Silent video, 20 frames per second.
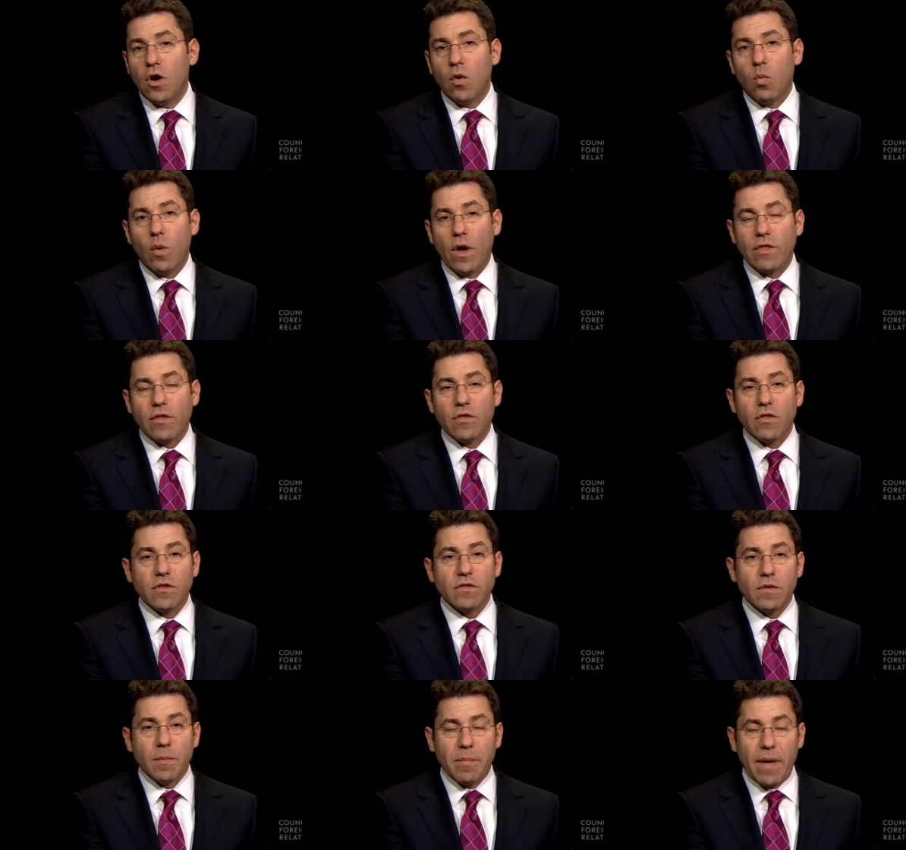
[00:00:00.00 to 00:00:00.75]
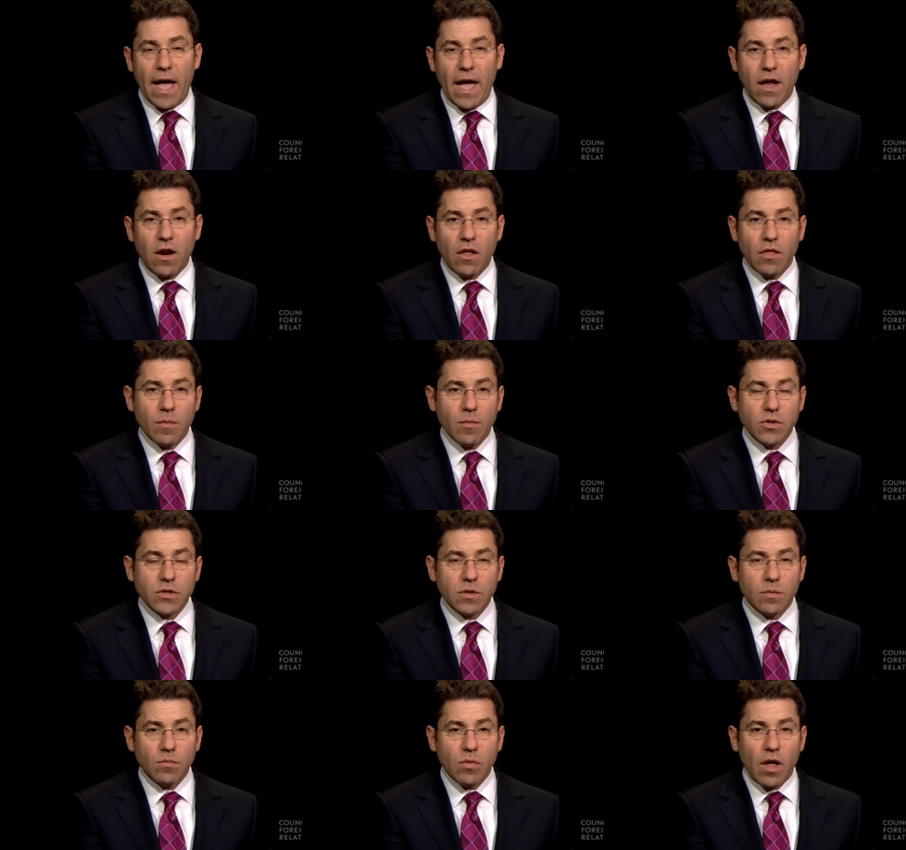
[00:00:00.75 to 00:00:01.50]
Whether there's a ban on the
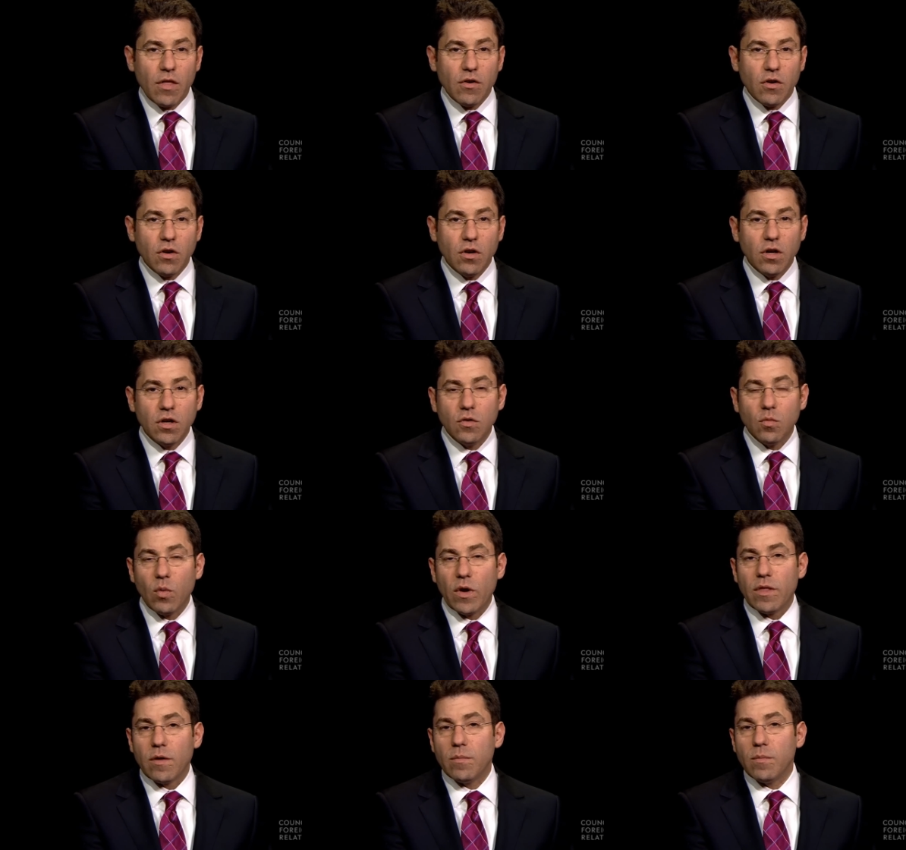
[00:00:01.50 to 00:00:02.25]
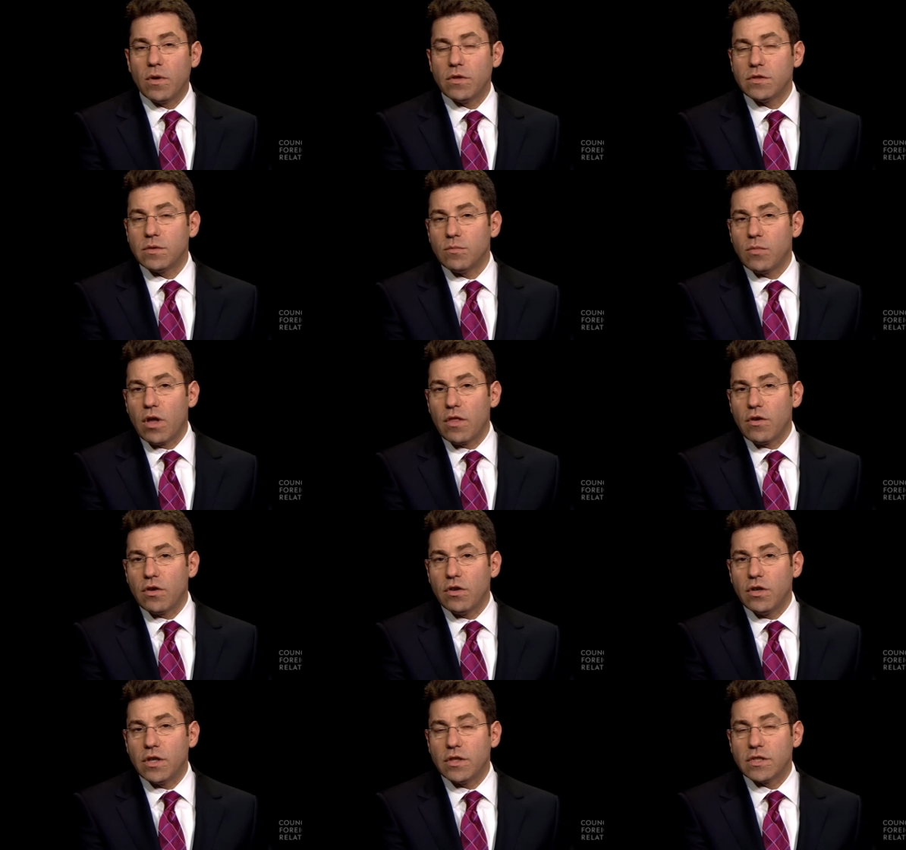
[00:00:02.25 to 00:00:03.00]
Muslim Brotherhood, whether the Muslim
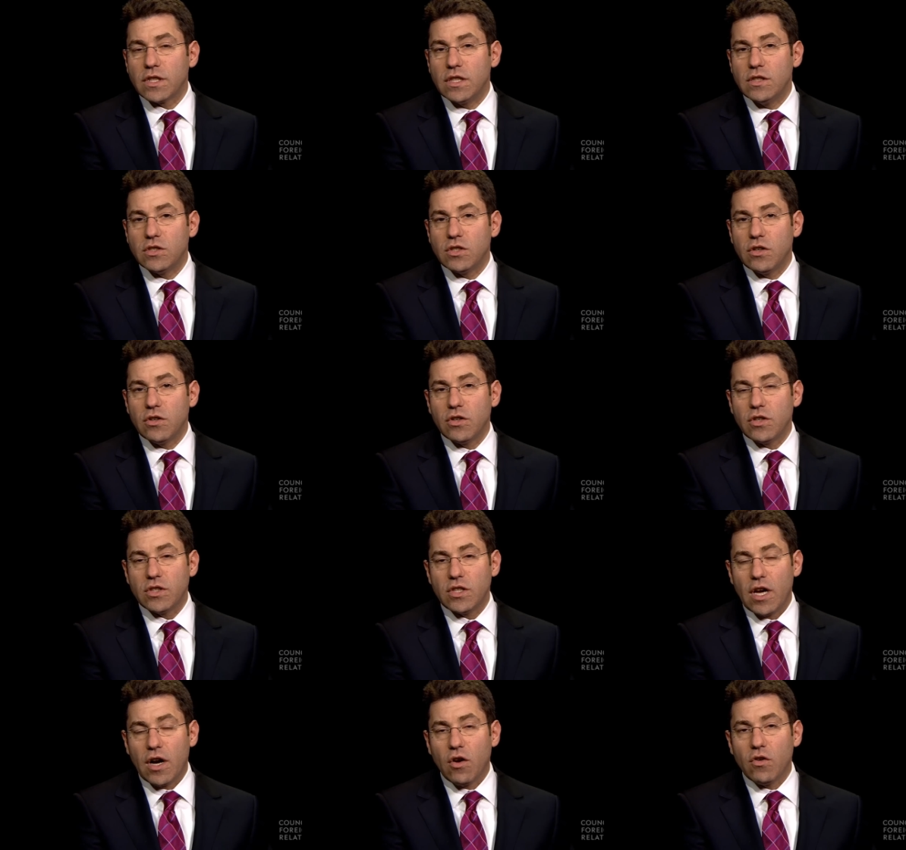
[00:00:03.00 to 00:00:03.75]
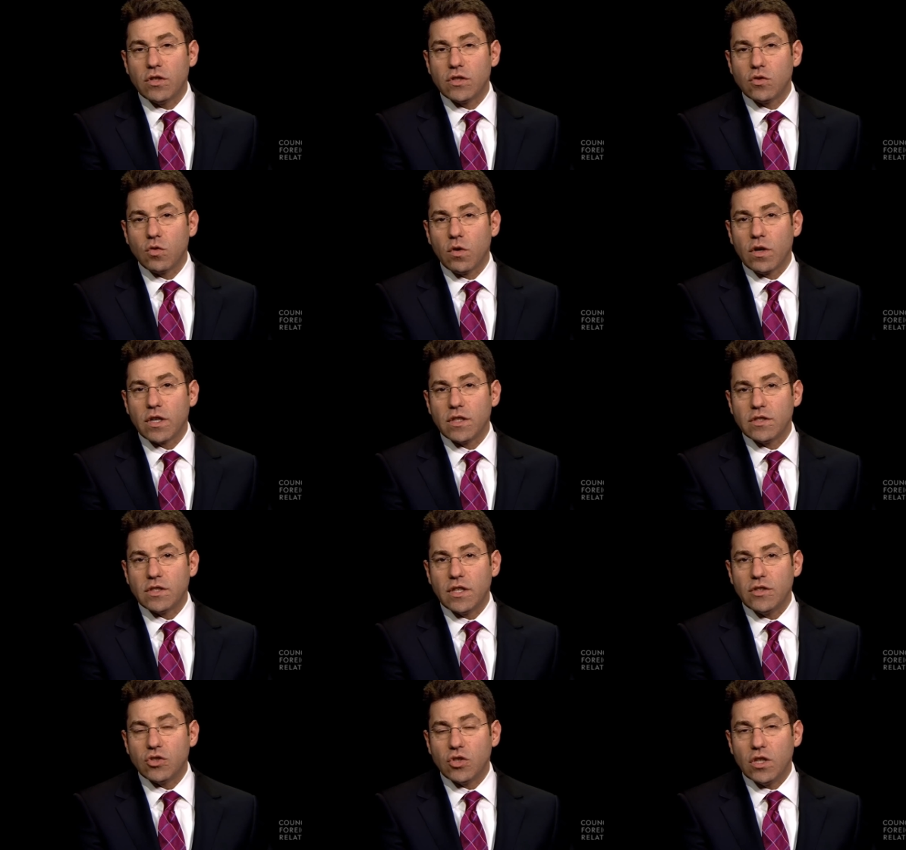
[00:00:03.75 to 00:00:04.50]
Brotherhood is considered a terrorist
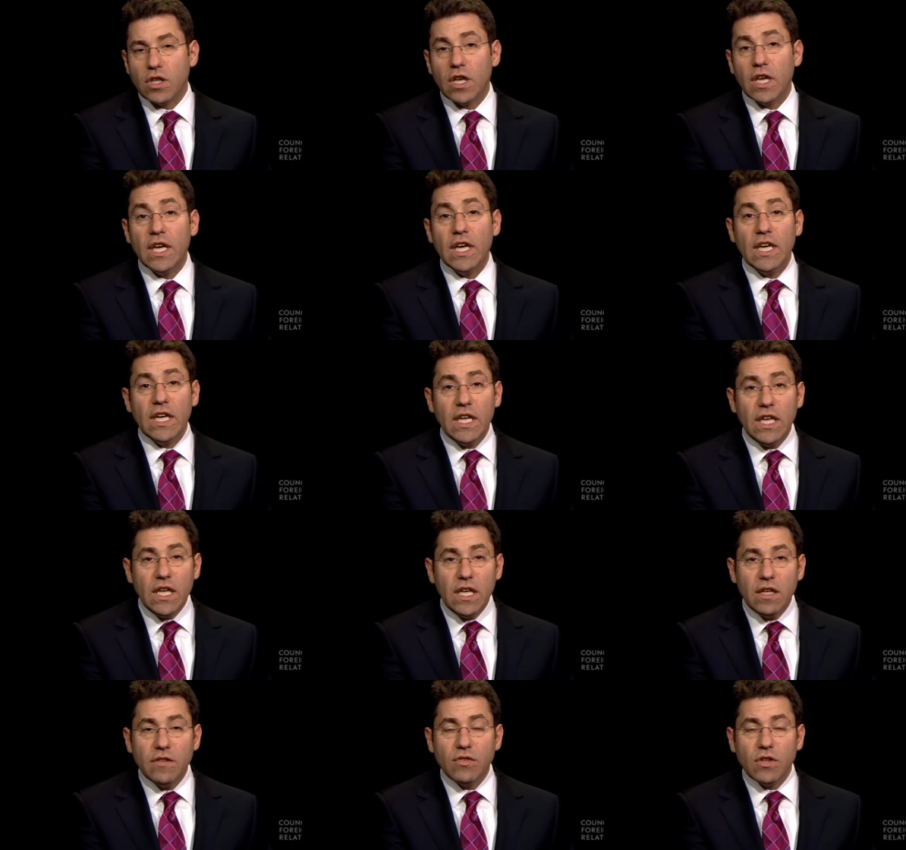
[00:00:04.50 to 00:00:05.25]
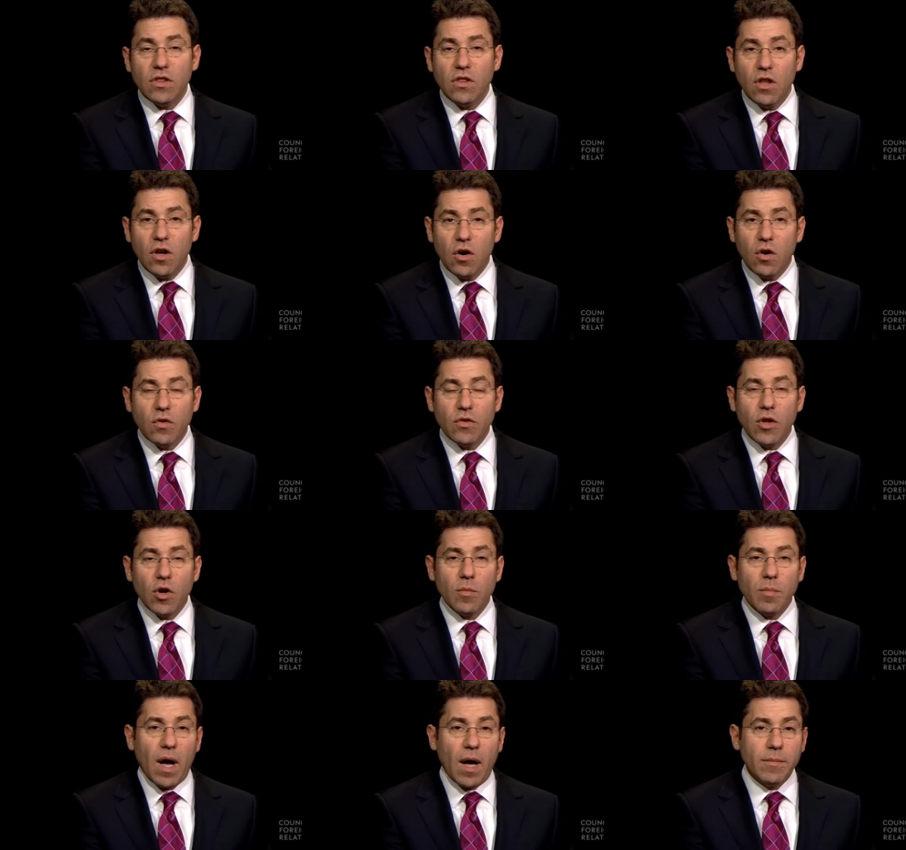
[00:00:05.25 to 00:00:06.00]
organization. Even though the
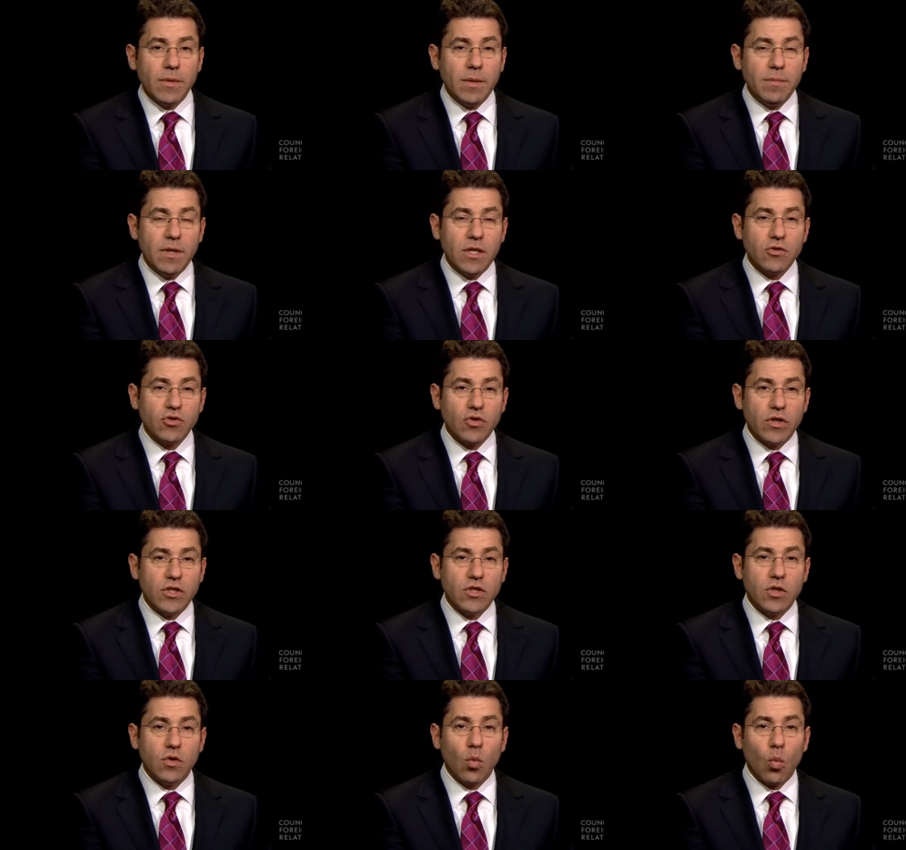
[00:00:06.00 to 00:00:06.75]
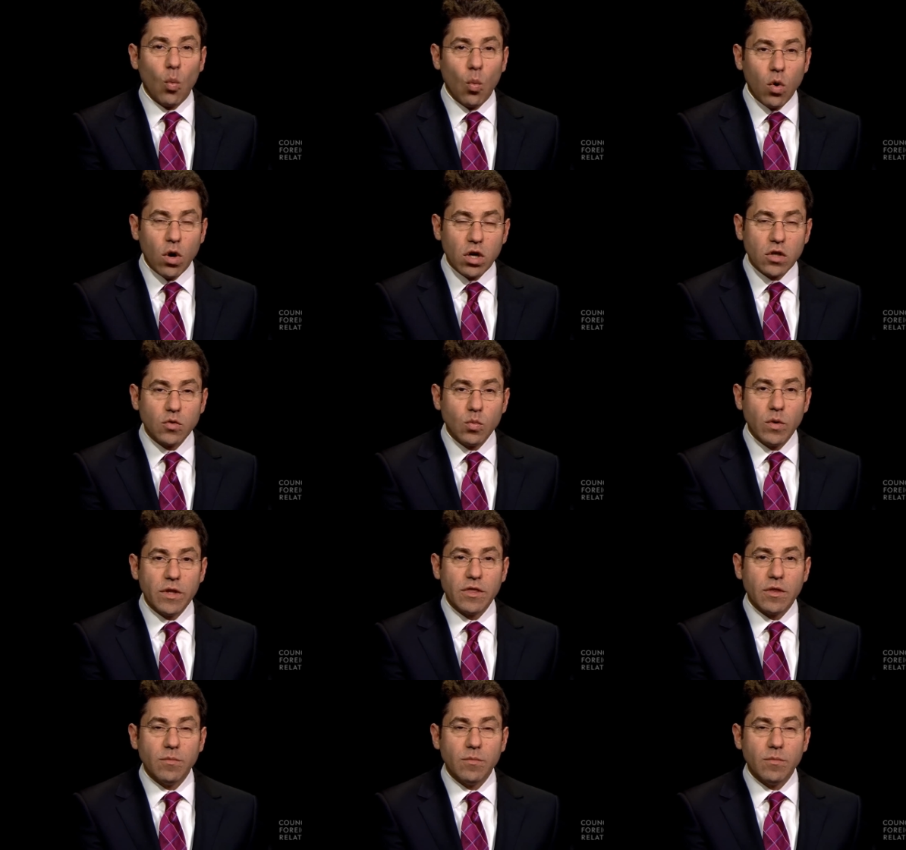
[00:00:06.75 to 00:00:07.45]
Obama administration worked with the